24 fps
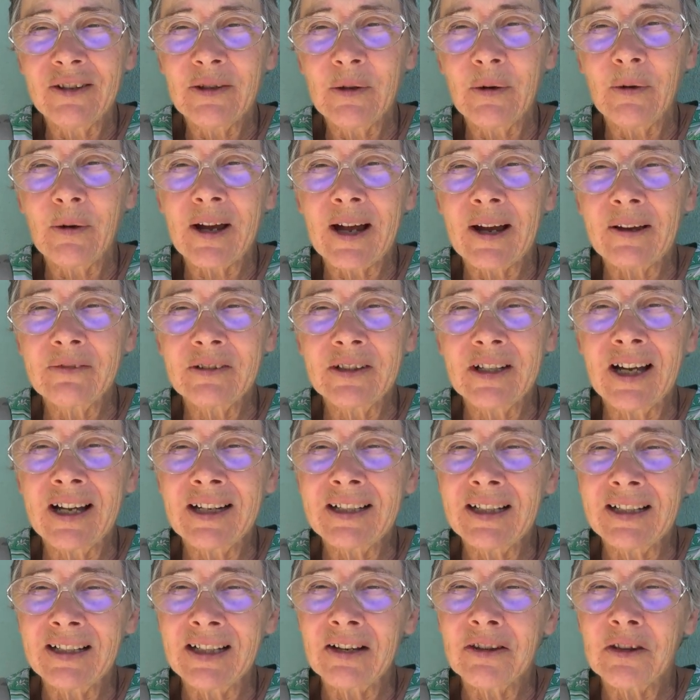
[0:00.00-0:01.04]
You have
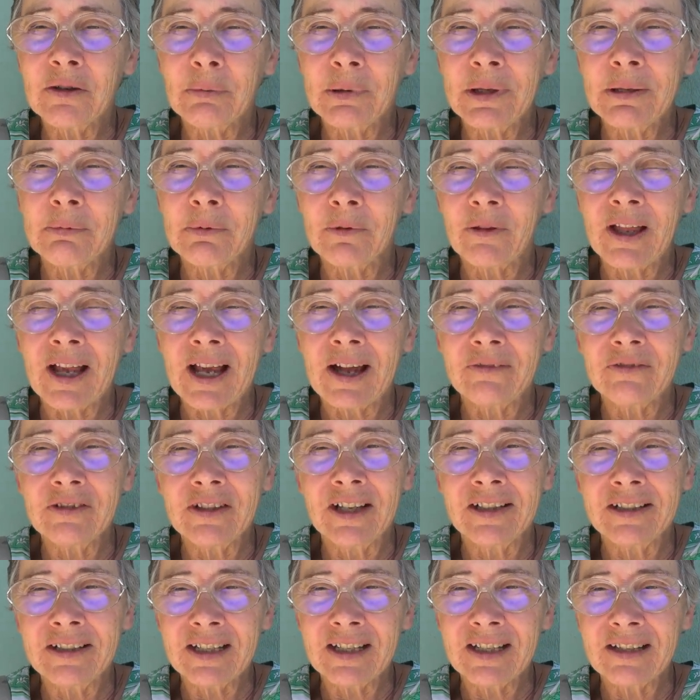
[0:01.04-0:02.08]
none and other people have
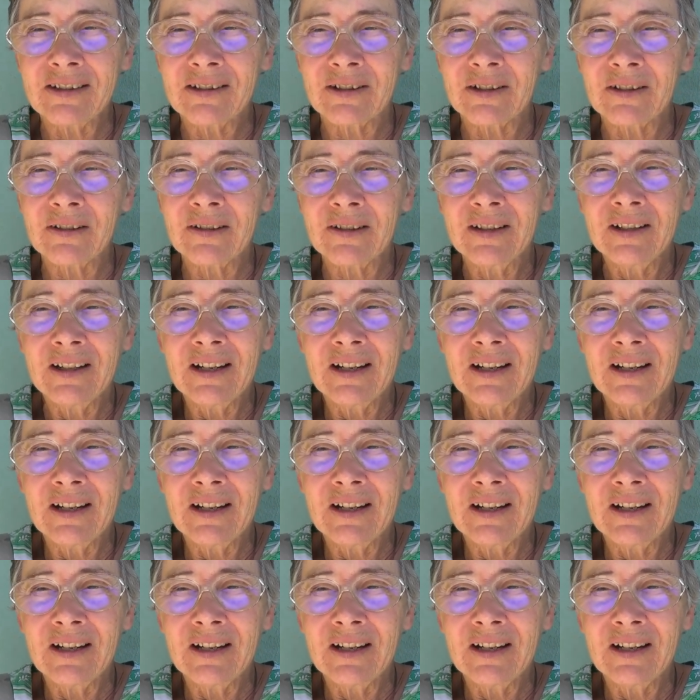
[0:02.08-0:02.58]
none either.